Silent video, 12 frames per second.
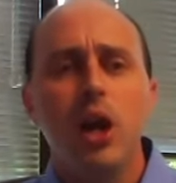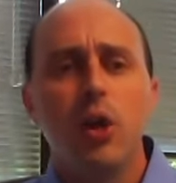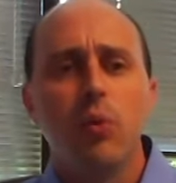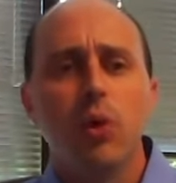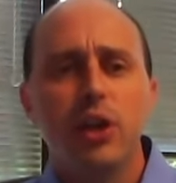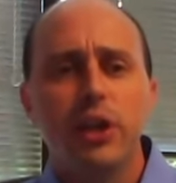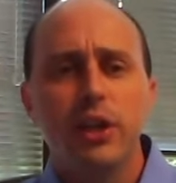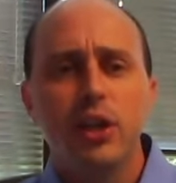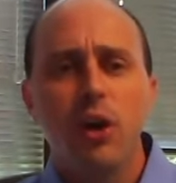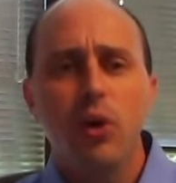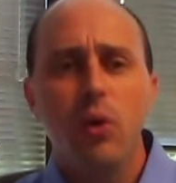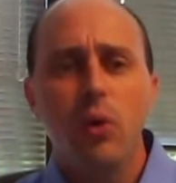We're going to
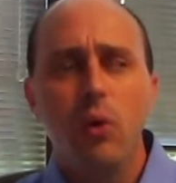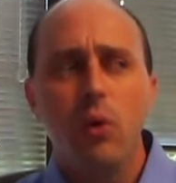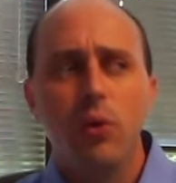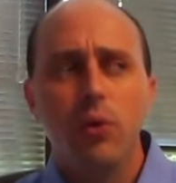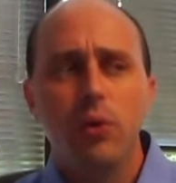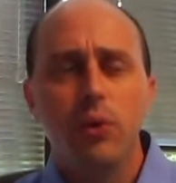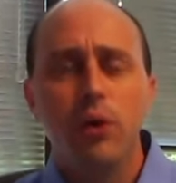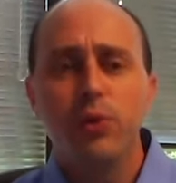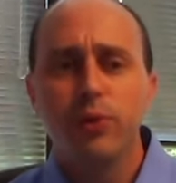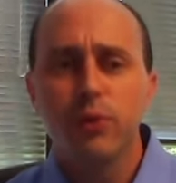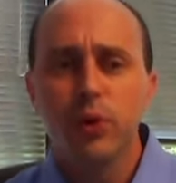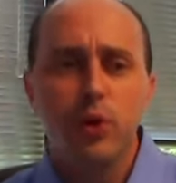go
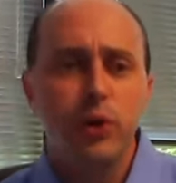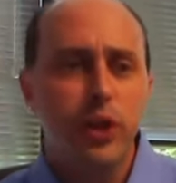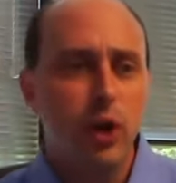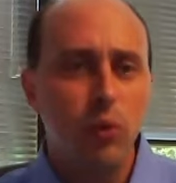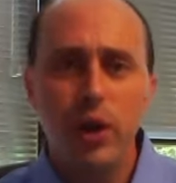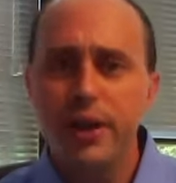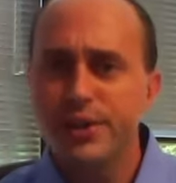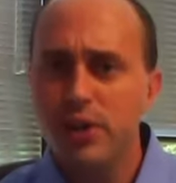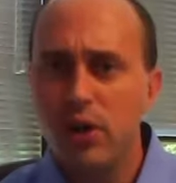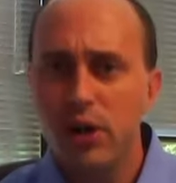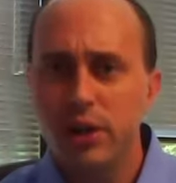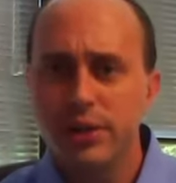through, what is
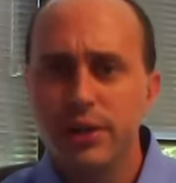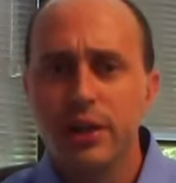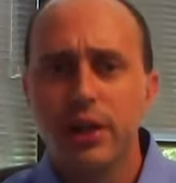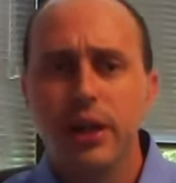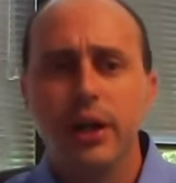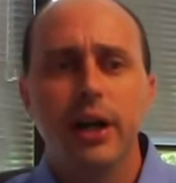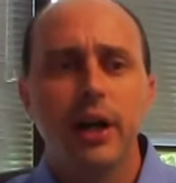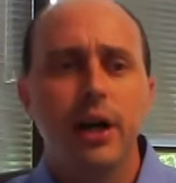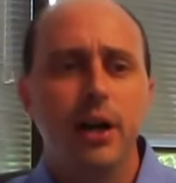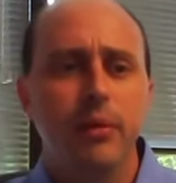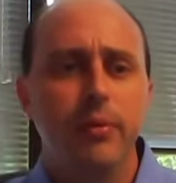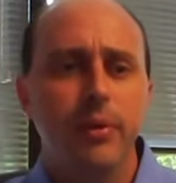art,
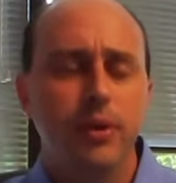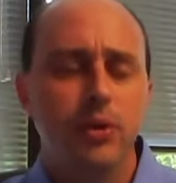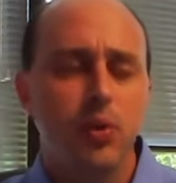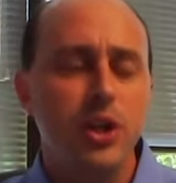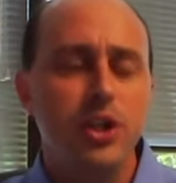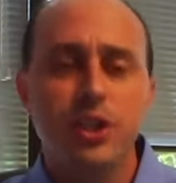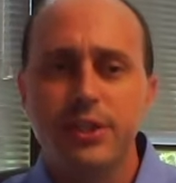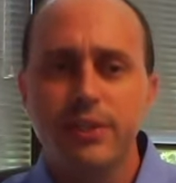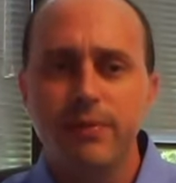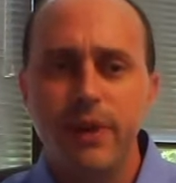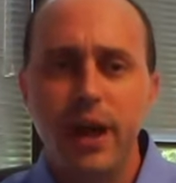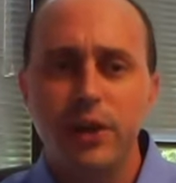questions
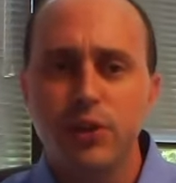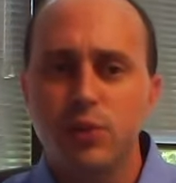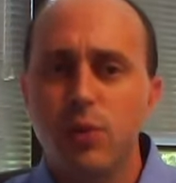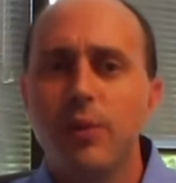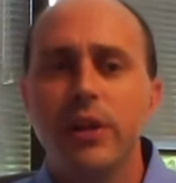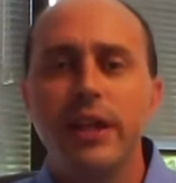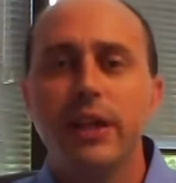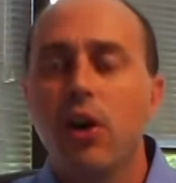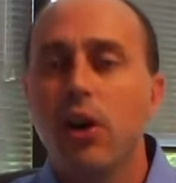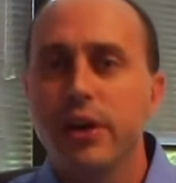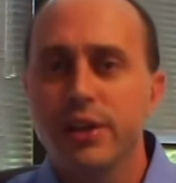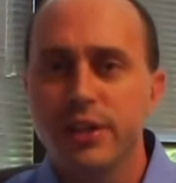of values, why we need
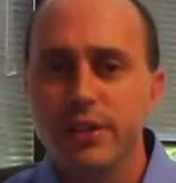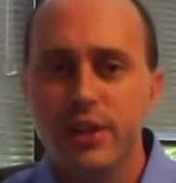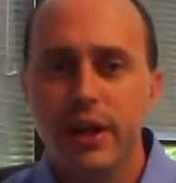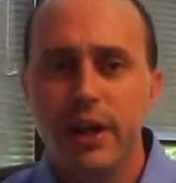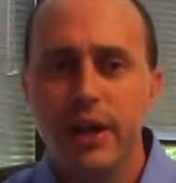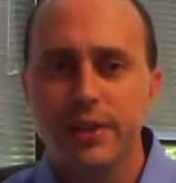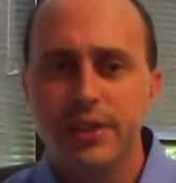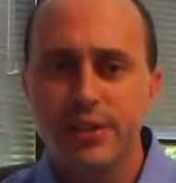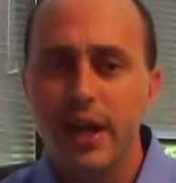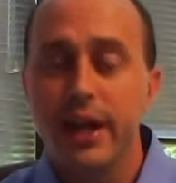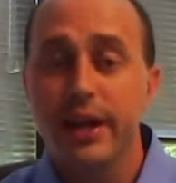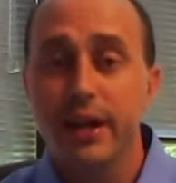art and
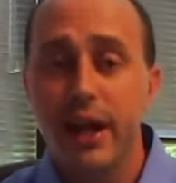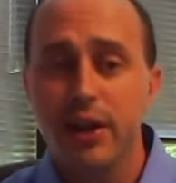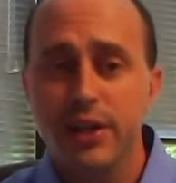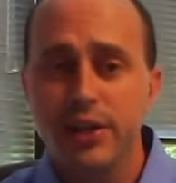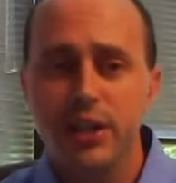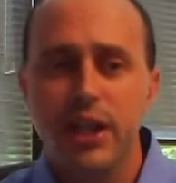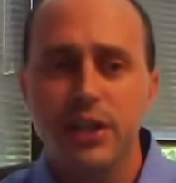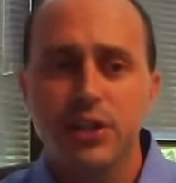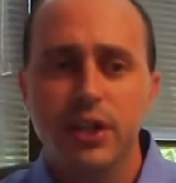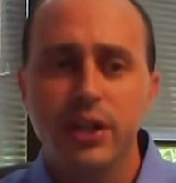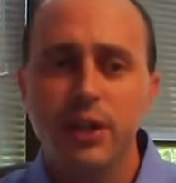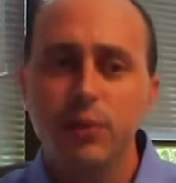design in higher
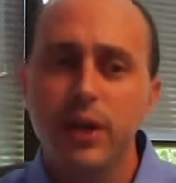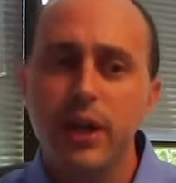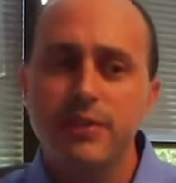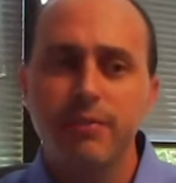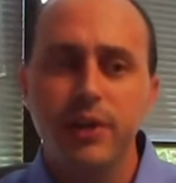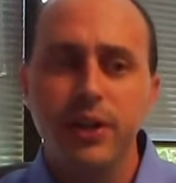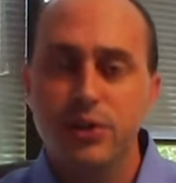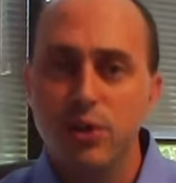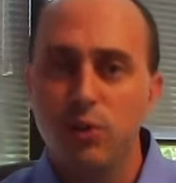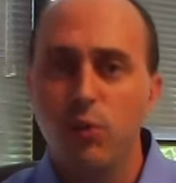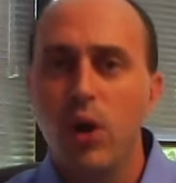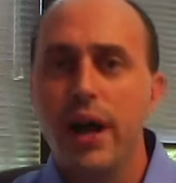education, and then we've got some videos
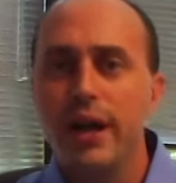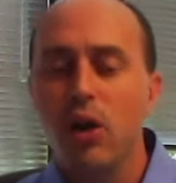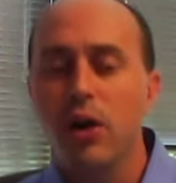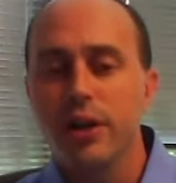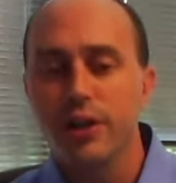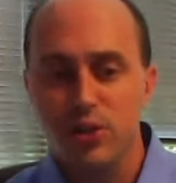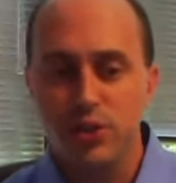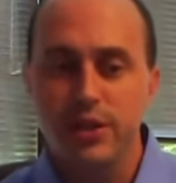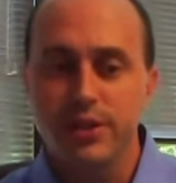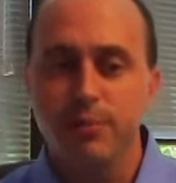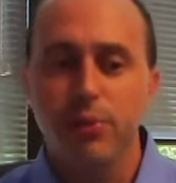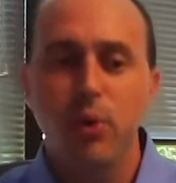on why art
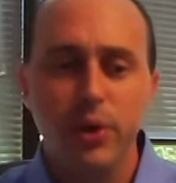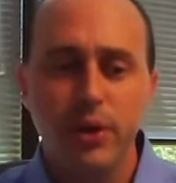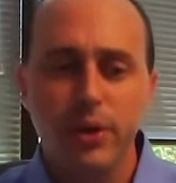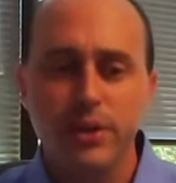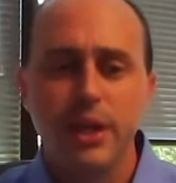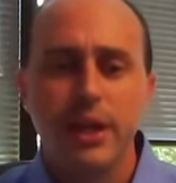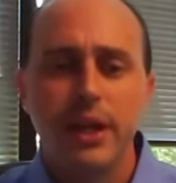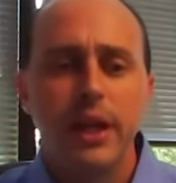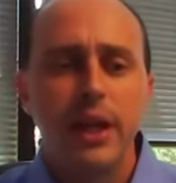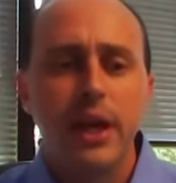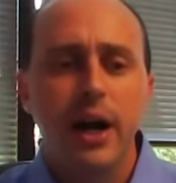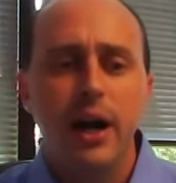is important,
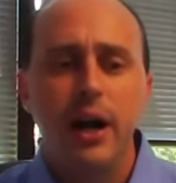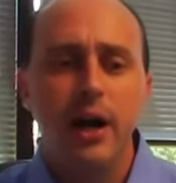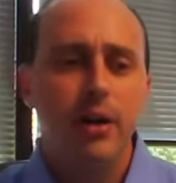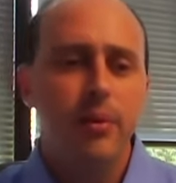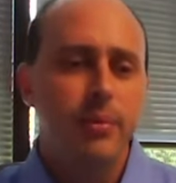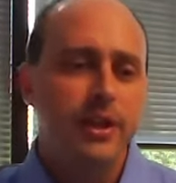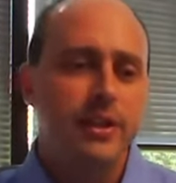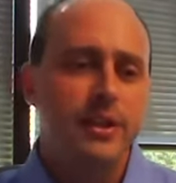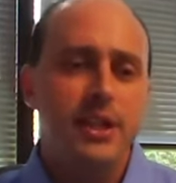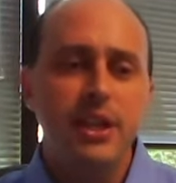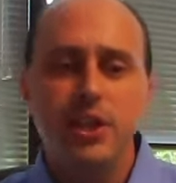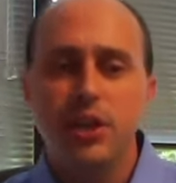and then
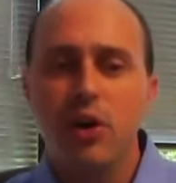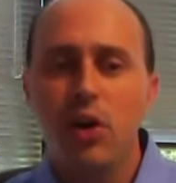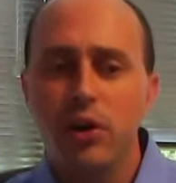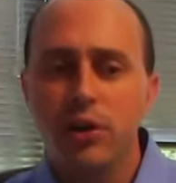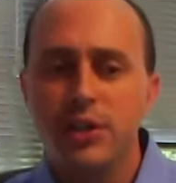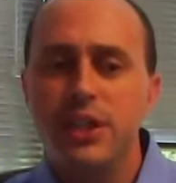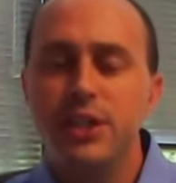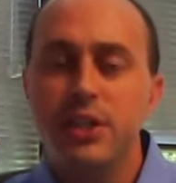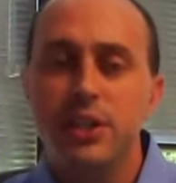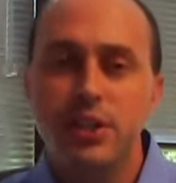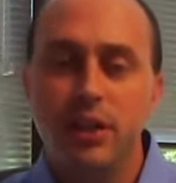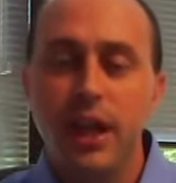teaching art or teaching